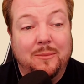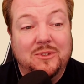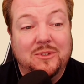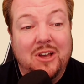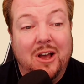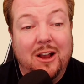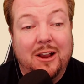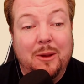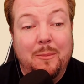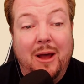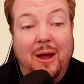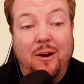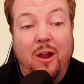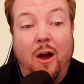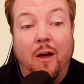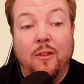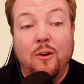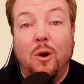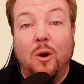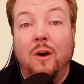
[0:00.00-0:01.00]
I'm talking about
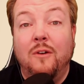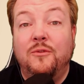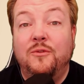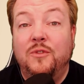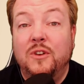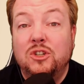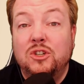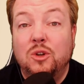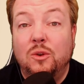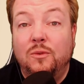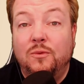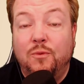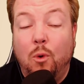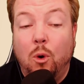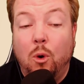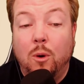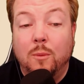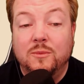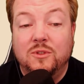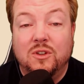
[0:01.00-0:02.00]
other official
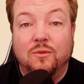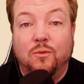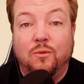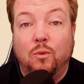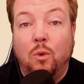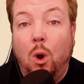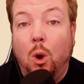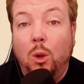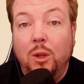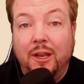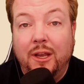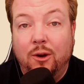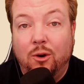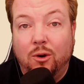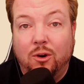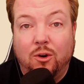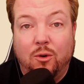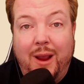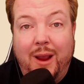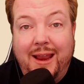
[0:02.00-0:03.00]
forms of rolling
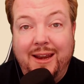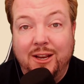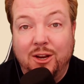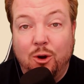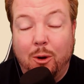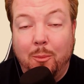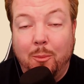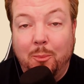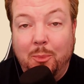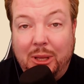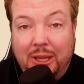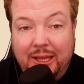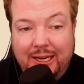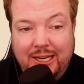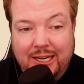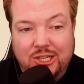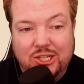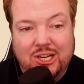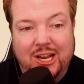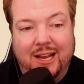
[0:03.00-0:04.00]
or creating your
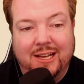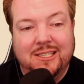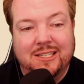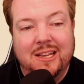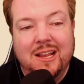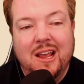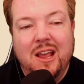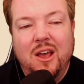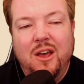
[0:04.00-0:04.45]
ability checks.